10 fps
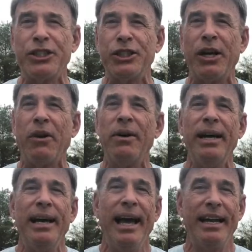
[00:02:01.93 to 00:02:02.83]
as you know,
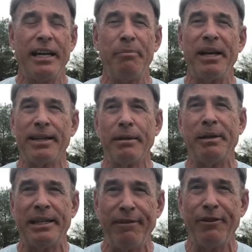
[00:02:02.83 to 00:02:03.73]
and it can be a little
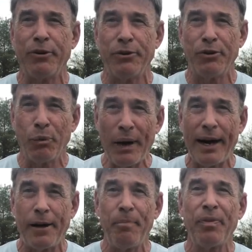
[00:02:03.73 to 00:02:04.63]
bit difficult to
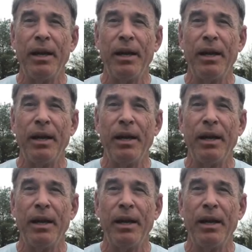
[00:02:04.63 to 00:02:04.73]
wear.